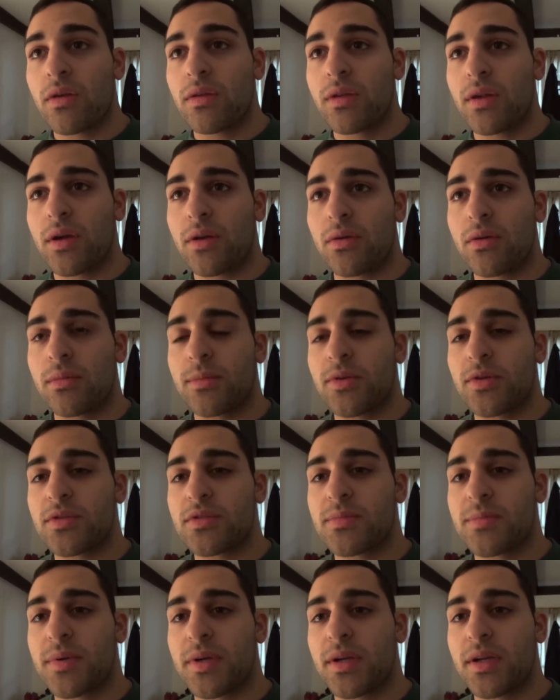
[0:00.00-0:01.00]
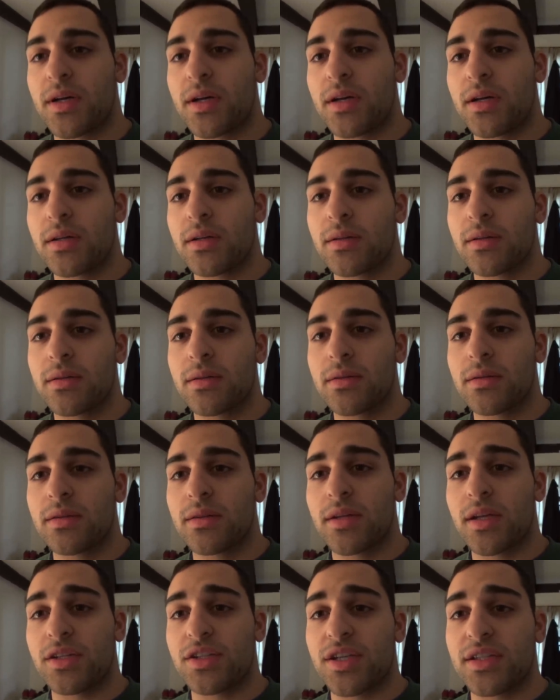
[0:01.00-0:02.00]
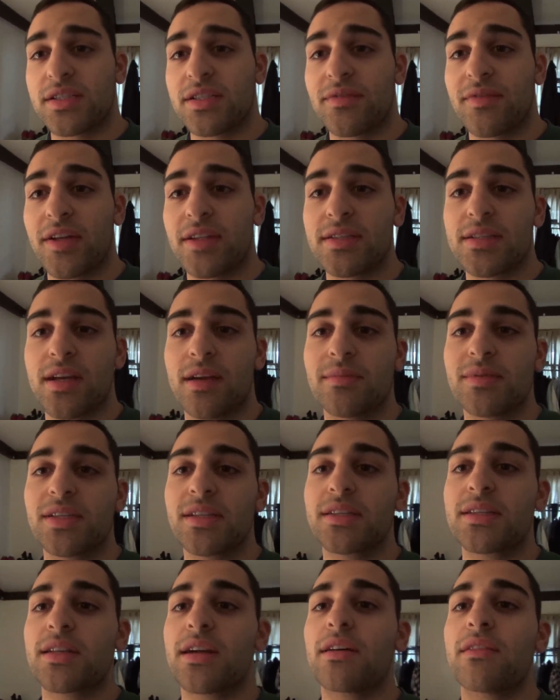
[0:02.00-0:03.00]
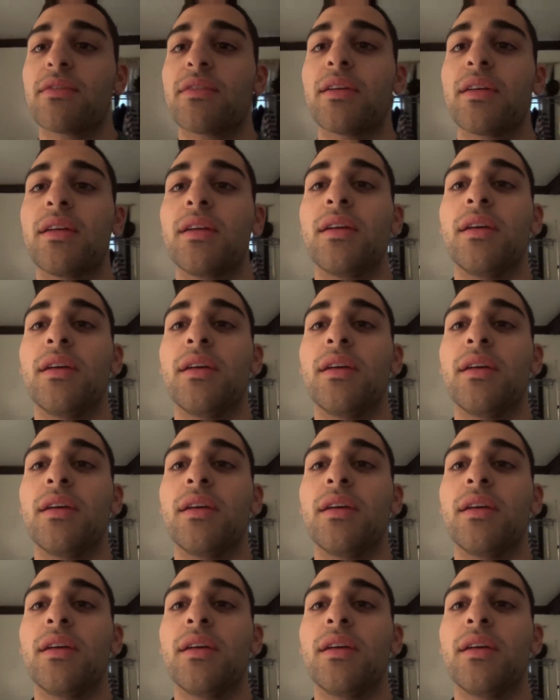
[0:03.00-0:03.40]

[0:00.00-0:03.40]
not hormones, but digestive enzymes and stuff.